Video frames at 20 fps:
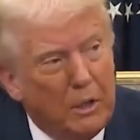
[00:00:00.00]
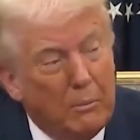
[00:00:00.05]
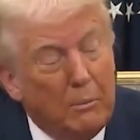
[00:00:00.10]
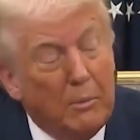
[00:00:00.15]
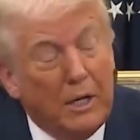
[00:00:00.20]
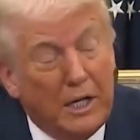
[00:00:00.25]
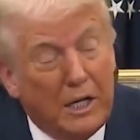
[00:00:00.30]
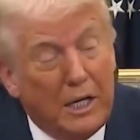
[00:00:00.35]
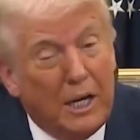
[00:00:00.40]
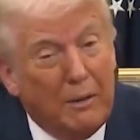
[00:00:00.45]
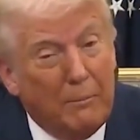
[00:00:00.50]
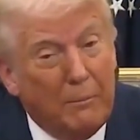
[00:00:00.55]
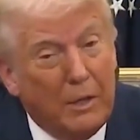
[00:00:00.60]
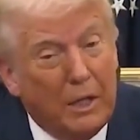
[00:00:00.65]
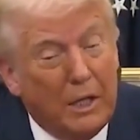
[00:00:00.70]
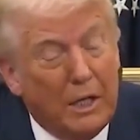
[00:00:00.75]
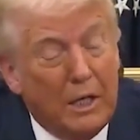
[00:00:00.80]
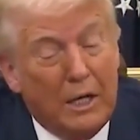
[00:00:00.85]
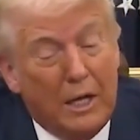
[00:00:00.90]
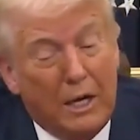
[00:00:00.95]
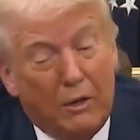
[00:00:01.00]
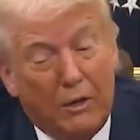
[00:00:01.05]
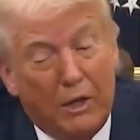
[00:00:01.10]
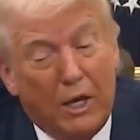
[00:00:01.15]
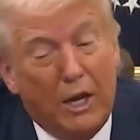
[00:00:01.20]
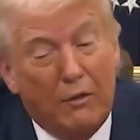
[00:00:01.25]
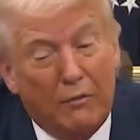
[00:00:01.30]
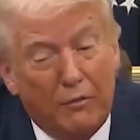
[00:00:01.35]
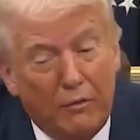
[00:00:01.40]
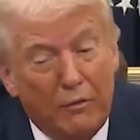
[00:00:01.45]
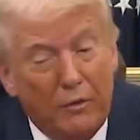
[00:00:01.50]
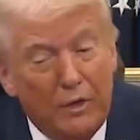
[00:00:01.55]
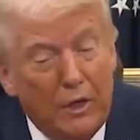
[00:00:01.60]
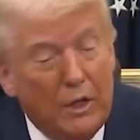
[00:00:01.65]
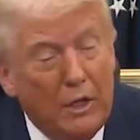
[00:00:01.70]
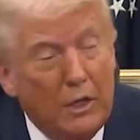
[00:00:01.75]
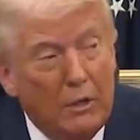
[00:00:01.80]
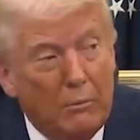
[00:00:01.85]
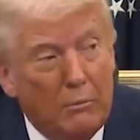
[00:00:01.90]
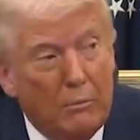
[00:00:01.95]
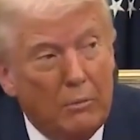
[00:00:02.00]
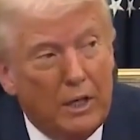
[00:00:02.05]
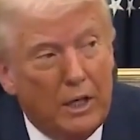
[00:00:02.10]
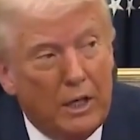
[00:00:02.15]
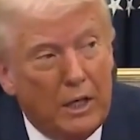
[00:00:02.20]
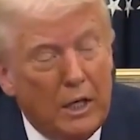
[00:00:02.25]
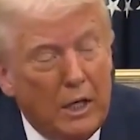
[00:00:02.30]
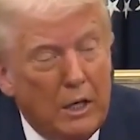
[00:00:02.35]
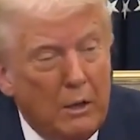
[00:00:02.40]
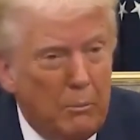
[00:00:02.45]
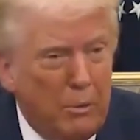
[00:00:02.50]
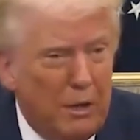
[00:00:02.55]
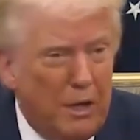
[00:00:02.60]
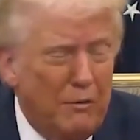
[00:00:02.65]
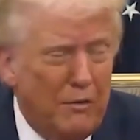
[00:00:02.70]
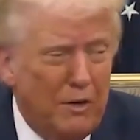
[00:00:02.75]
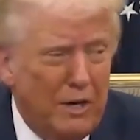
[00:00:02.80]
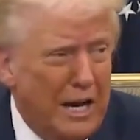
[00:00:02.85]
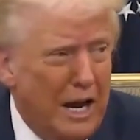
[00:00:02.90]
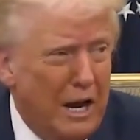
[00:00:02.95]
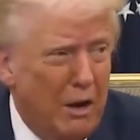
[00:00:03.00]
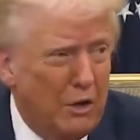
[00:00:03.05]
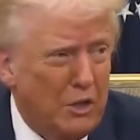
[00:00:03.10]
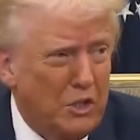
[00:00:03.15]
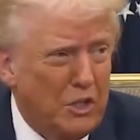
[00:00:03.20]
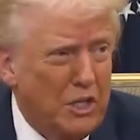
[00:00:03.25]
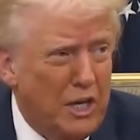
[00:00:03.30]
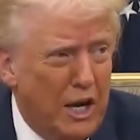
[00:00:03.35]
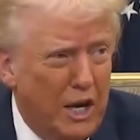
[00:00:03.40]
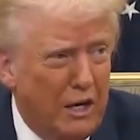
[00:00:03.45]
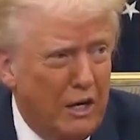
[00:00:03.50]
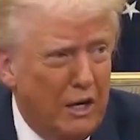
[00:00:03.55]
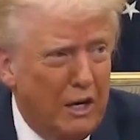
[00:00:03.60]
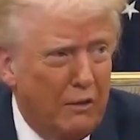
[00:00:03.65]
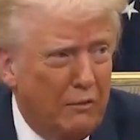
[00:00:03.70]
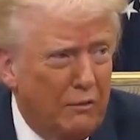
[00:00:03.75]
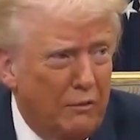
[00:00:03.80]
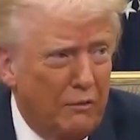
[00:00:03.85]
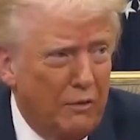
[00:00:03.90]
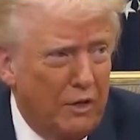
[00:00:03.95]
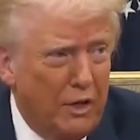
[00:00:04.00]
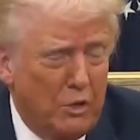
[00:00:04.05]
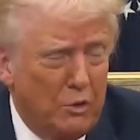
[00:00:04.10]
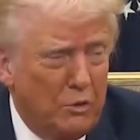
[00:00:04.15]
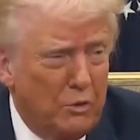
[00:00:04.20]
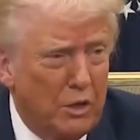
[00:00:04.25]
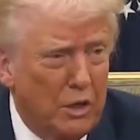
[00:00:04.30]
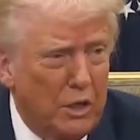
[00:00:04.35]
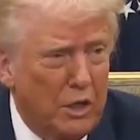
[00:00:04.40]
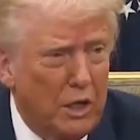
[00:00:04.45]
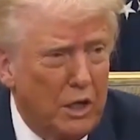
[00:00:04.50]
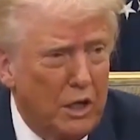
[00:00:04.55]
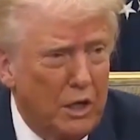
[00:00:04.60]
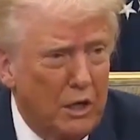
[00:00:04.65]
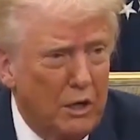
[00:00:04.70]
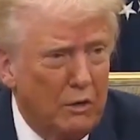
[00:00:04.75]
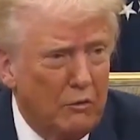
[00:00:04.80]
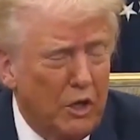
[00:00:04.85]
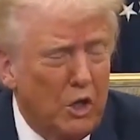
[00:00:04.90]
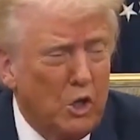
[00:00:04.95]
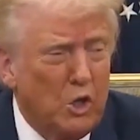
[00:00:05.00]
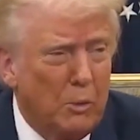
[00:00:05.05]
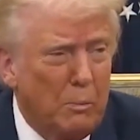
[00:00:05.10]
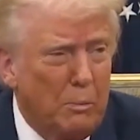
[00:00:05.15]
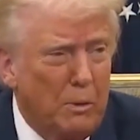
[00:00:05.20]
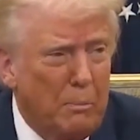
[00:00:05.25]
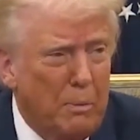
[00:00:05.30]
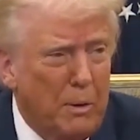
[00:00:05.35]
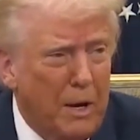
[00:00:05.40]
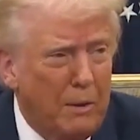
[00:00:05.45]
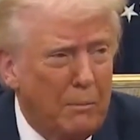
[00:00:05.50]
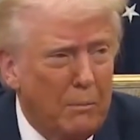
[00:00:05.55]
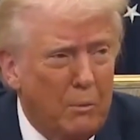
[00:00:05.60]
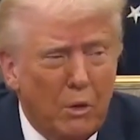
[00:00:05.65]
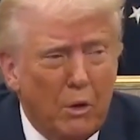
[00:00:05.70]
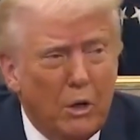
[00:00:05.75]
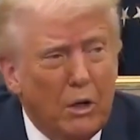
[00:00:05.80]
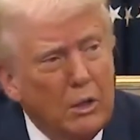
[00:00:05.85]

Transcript: The money came in, and now they have money. But even now, it's not enough. It's really not enough. They should be paying more.